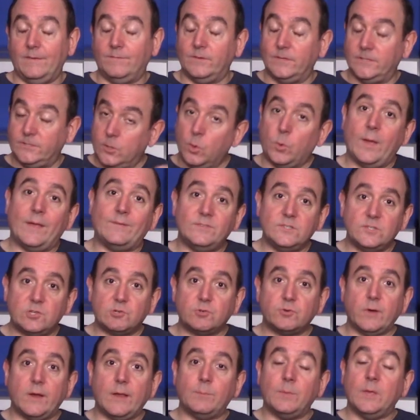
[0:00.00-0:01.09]
If you don't have
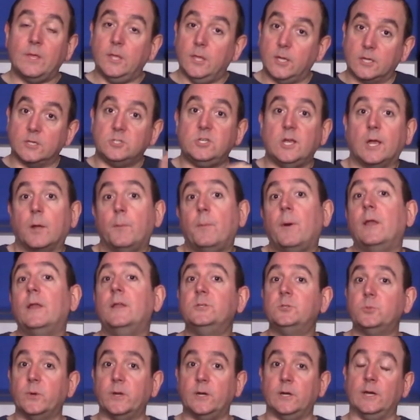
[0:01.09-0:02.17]
Instagram, you can check him out on
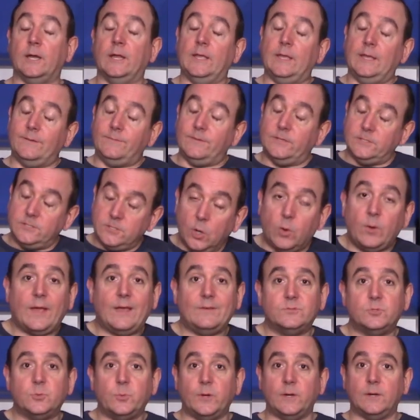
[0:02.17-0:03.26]
Twitter. If you don't
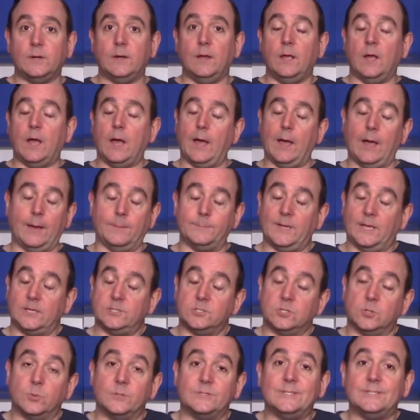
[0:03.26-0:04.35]
have Twitter, I'm not
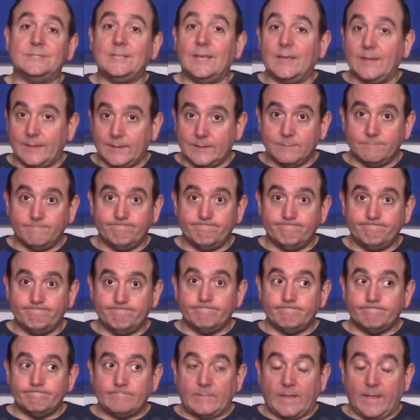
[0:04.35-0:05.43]
sure what to tell you.
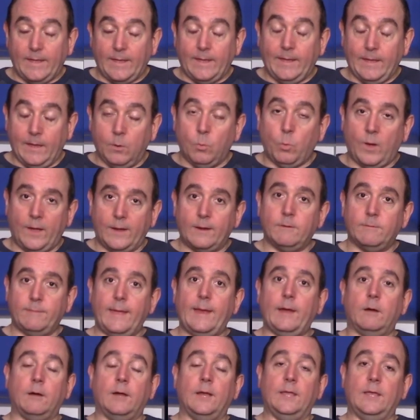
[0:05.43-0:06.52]
And while you're
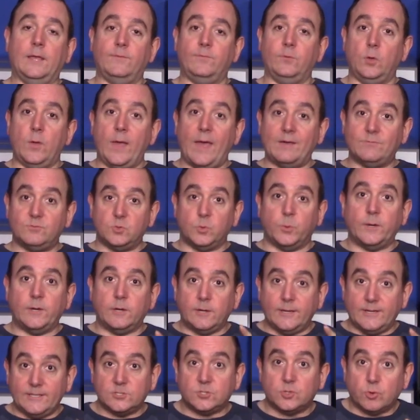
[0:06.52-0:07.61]
there, if you have
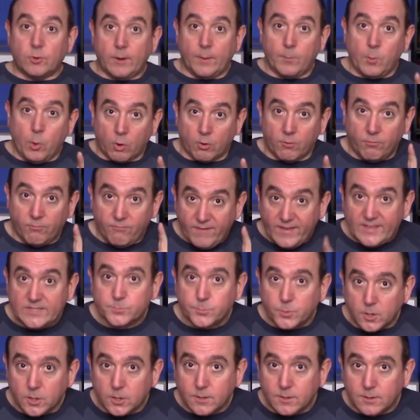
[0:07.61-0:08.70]
Twitter, Instagram, or
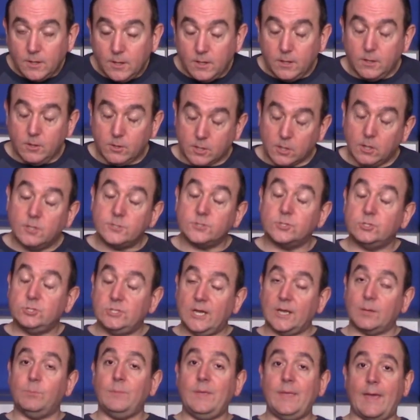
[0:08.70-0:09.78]
Facebook, you can also
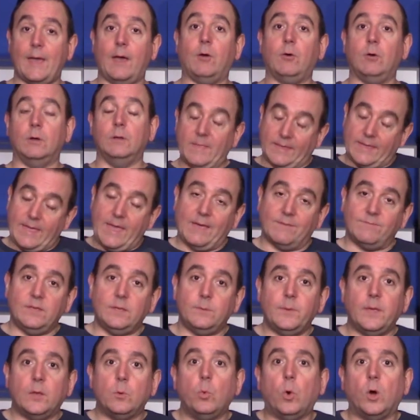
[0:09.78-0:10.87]
check me out at
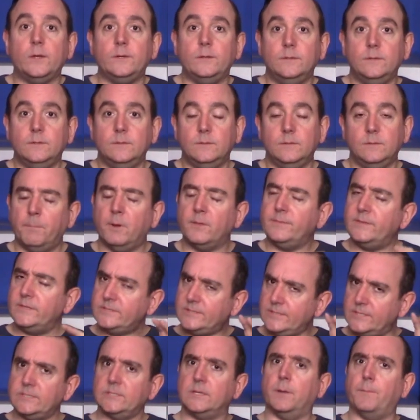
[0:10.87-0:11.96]
CaffeineMan1. But this
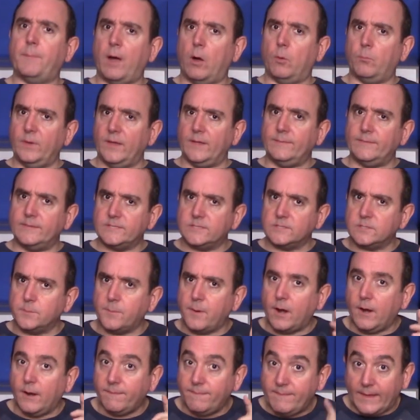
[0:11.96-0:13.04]
isn't about me. This is
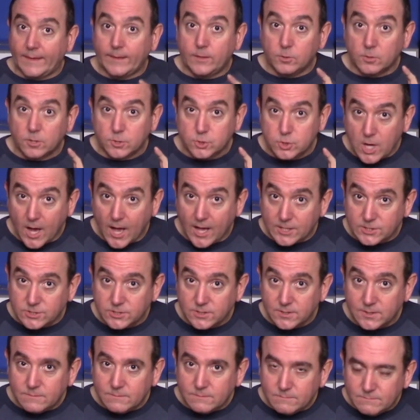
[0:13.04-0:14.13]
about a thank you to Josh.
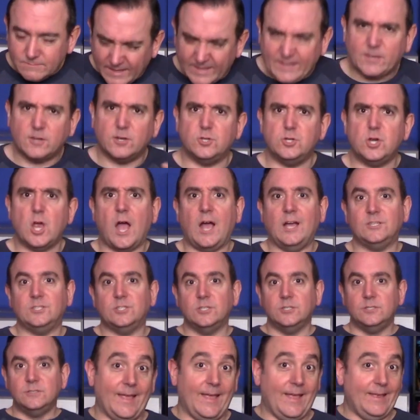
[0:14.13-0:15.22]
Thank you to Josh.
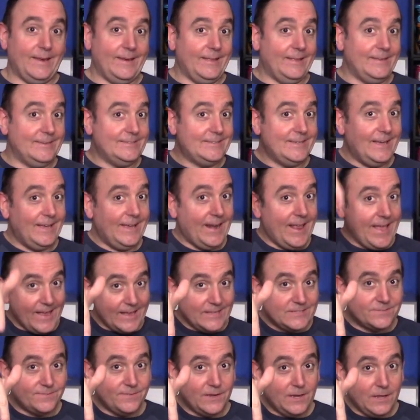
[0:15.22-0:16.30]
And in
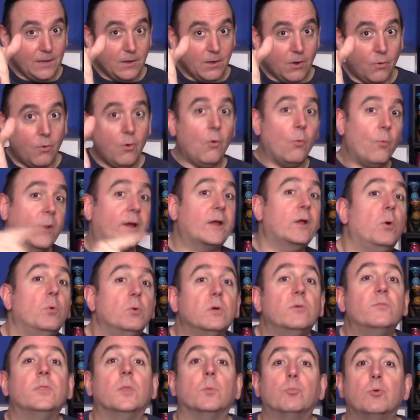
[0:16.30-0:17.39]
today's video, we're going
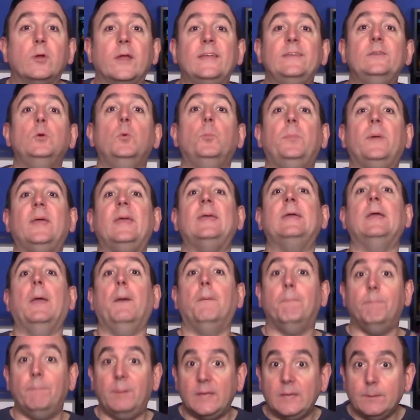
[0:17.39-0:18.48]
over the brand new Bing,
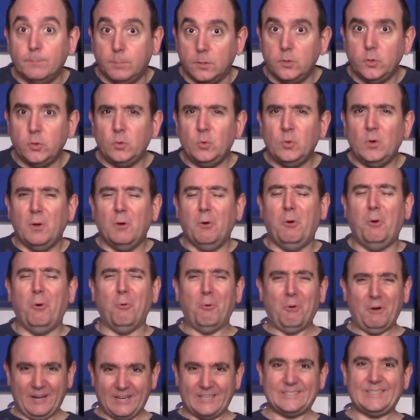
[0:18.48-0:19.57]
Bing Blue.
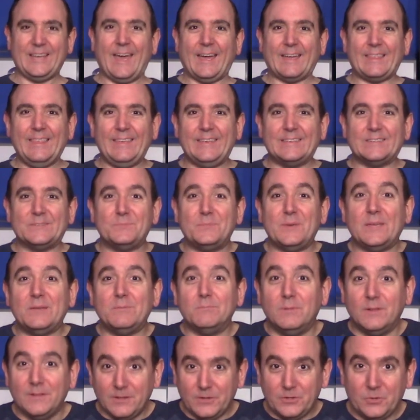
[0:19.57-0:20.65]
What exactly is Bing
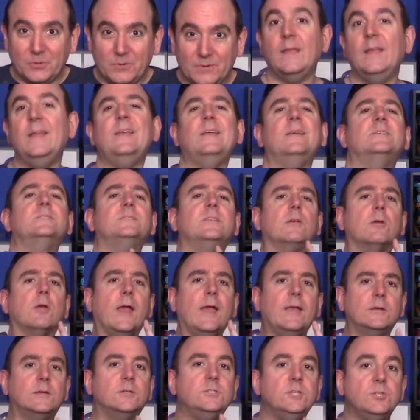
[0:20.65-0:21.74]
Blue? It is their
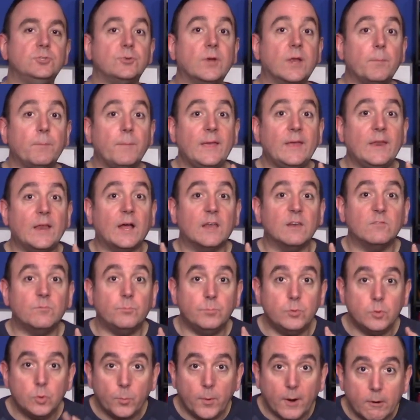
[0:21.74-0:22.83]
energy drink made out of
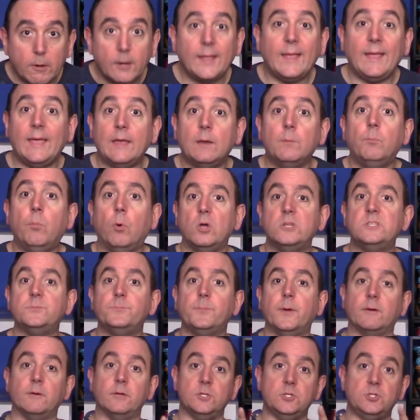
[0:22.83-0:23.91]
blueberry and
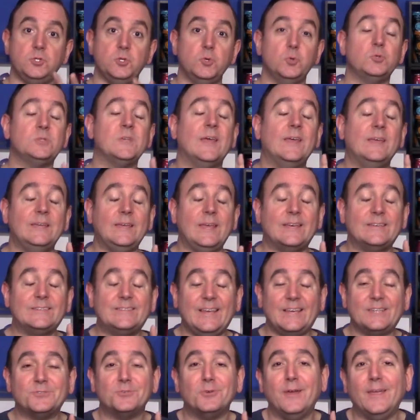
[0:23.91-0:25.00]
boysenberry juice. Yes,
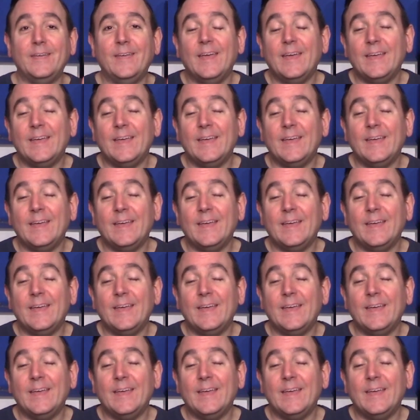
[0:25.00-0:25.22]
that's right.